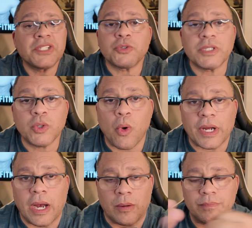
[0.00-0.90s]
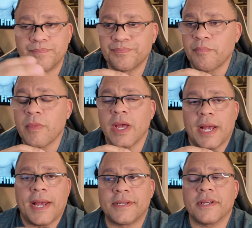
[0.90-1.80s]
just wants to work out.
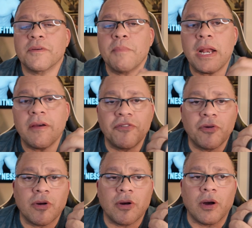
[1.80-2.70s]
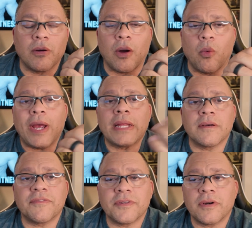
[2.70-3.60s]
It doesn't matter if you're a
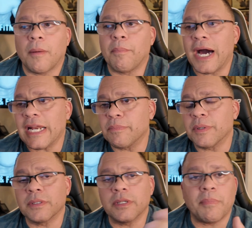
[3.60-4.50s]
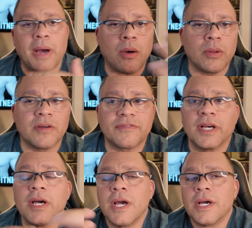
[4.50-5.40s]
weightlifter, a bodybuilder, a
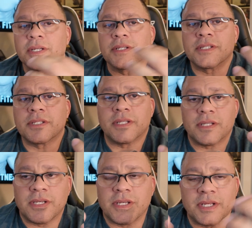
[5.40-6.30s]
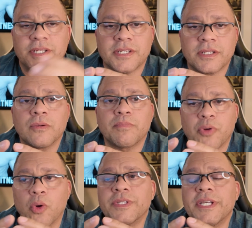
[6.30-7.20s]
powerlifter, there's still
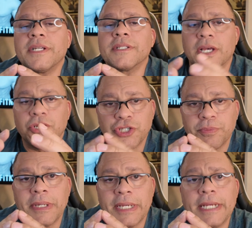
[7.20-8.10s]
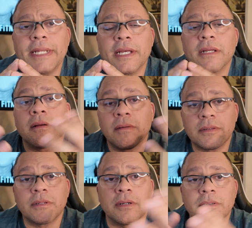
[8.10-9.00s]
proteins that you should be eating
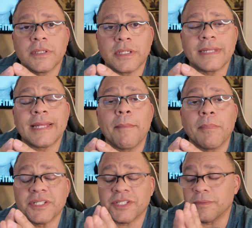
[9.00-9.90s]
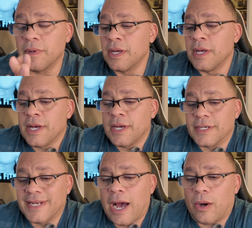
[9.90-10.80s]
to get that muscle.
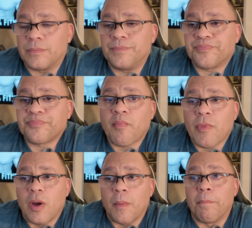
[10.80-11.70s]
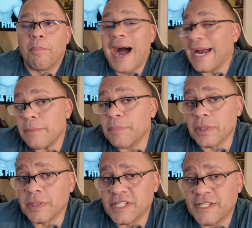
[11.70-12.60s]
Now,
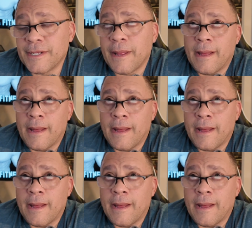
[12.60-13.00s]
bodybuilders